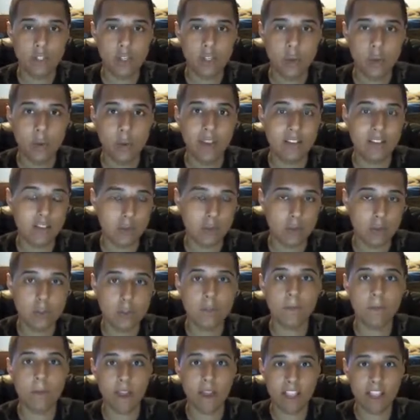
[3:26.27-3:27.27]
2
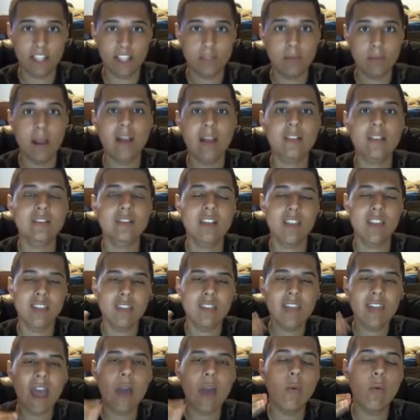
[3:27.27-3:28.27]
exclusive for Xbox.
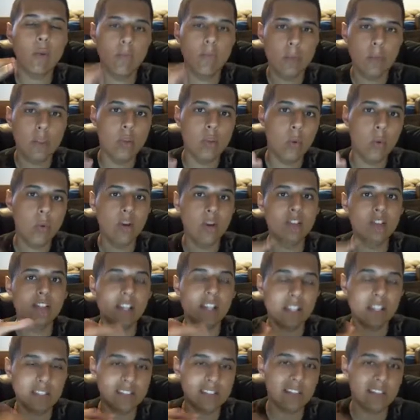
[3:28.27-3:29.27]
That would be the worst
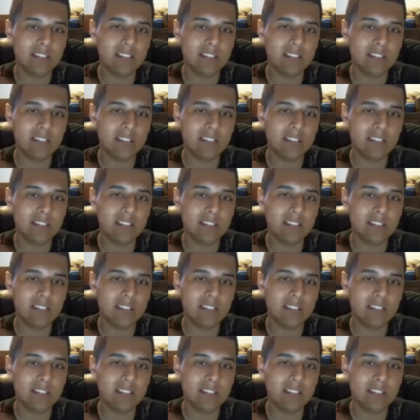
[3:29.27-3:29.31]
case